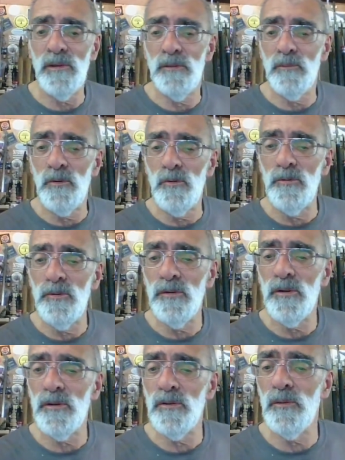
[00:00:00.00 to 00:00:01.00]
Ian Maud,
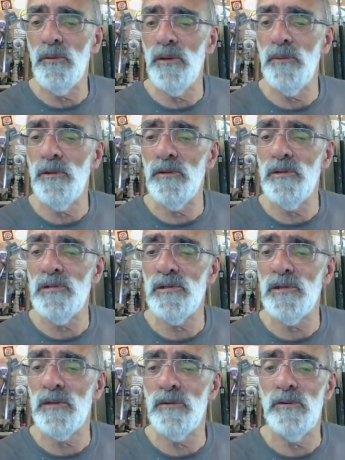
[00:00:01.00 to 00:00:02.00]
are you aiming this
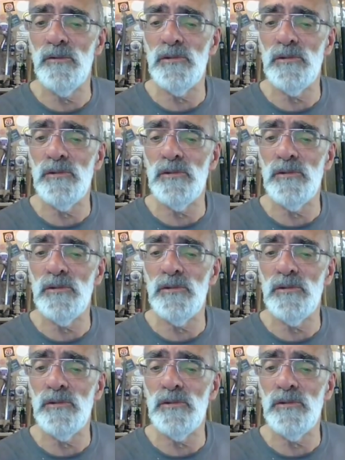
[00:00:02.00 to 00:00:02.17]
at new